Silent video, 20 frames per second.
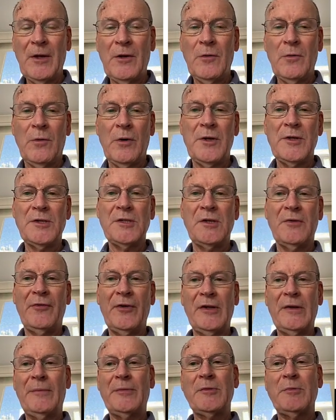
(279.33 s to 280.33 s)
was
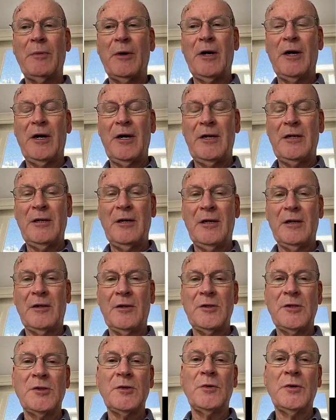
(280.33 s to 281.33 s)
developed by a
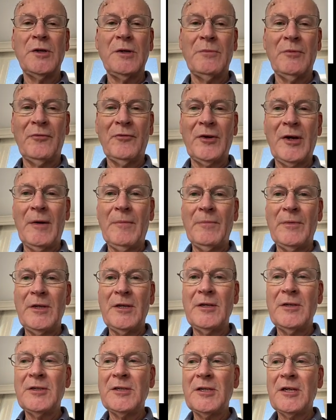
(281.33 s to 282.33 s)
consortium of
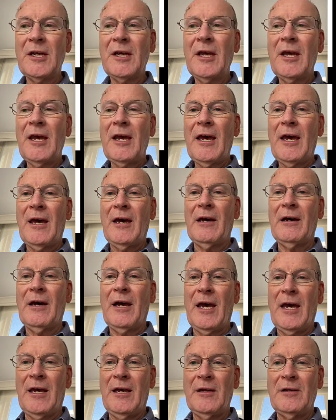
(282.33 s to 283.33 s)
companies
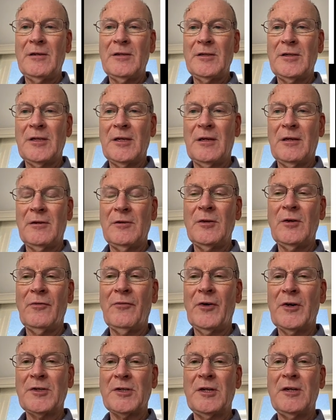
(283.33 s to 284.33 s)
and
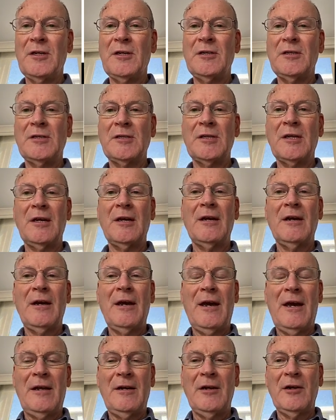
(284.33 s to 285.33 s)
universities,
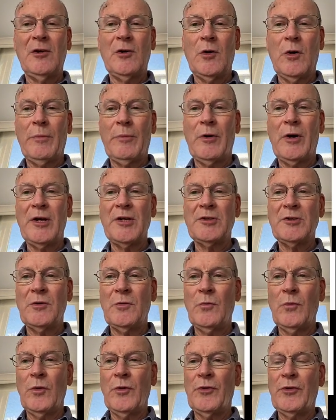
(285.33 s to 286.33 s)
and in
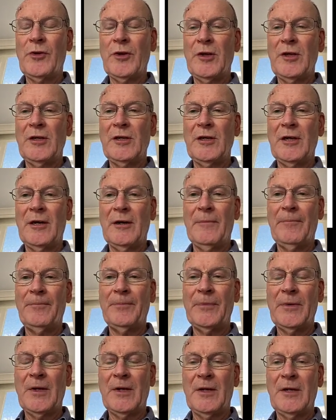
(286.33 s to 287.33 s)
cooperation with the
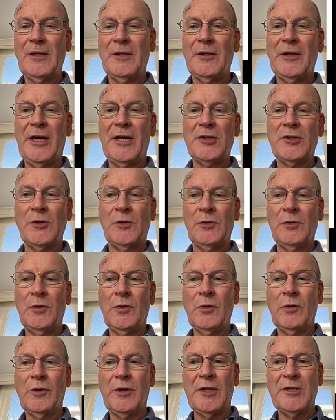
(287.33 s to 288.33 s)
International
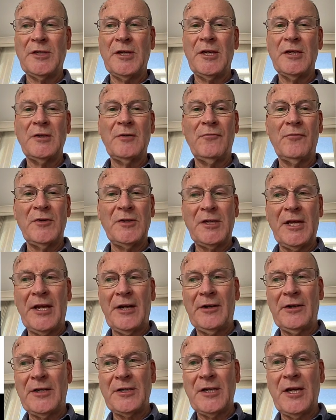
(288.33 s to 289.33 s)
Organization for
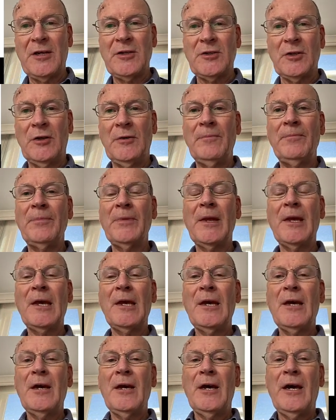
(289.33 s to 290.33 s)
Standardization,
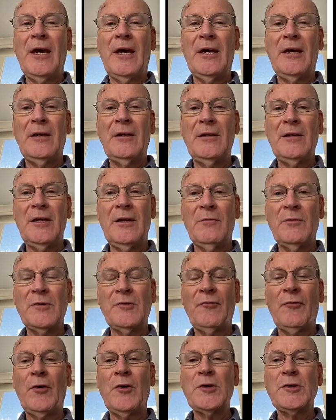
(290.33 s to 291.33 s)
and it was
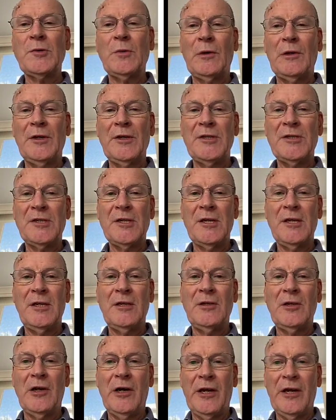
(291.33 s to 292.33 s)
first released
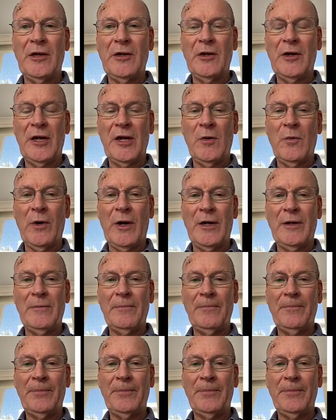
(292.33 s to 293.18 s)
in 1991.